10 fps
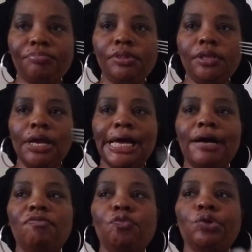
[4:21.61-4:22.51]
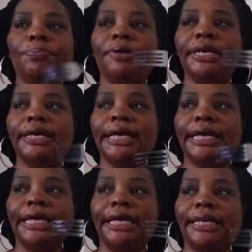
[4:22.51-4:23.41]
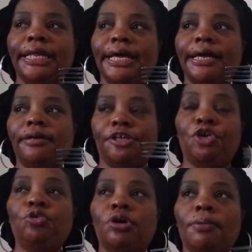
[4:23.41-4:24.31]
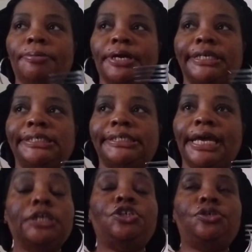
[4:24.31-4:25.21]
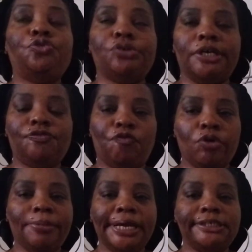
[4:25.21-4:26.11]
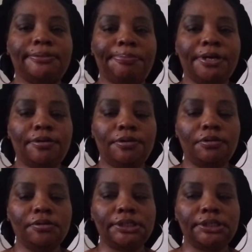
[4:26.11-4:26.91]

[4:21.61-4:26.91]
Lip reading: however we put it in the cucumber in the state, transform it into pickles.